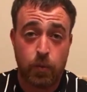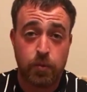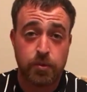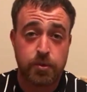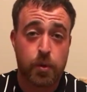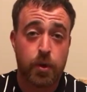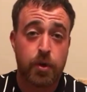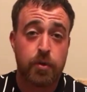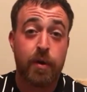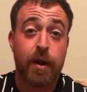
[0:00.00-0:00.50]

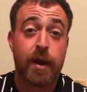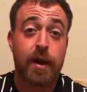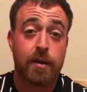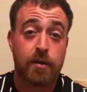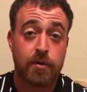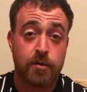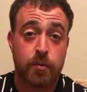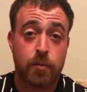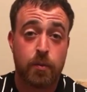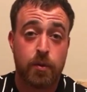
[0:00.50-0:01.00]
was quite
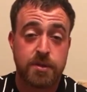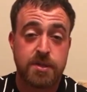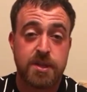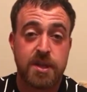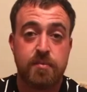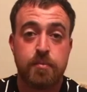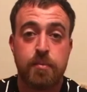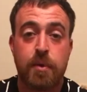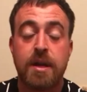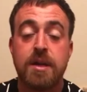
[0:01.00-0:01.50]
regular to what
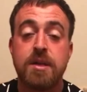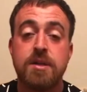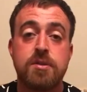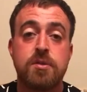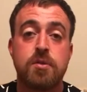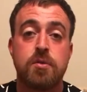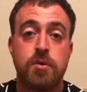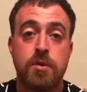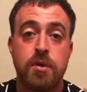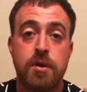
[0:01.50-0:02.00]
Stephen
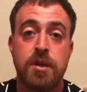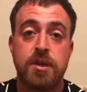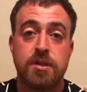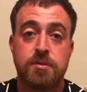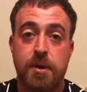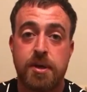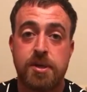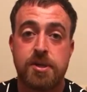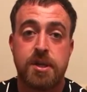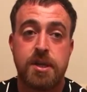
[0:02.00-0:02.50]
Bradley's done,
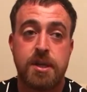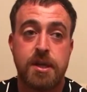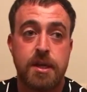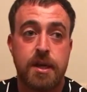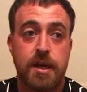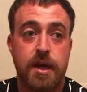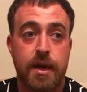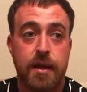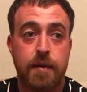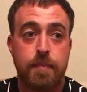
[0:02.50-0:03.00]

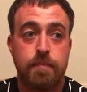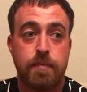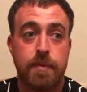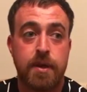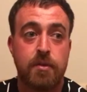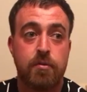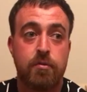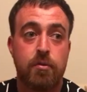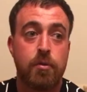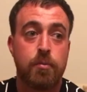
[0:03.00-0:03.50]
especially um,
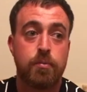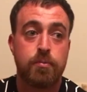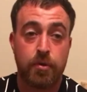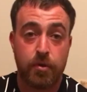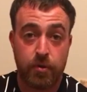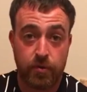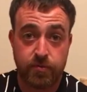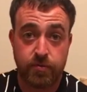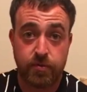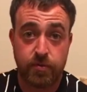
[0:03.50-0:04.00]
in the run
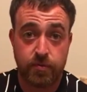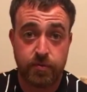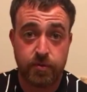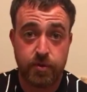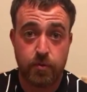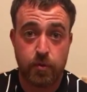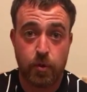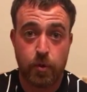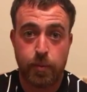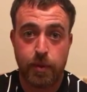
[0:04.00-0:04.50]
of,
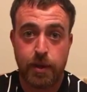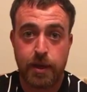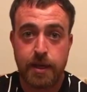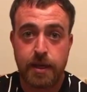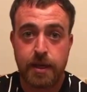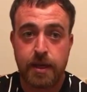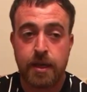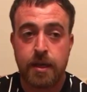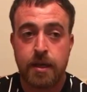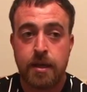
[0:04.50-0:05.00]
of the Europa
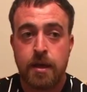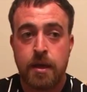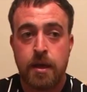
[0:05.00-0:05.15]
League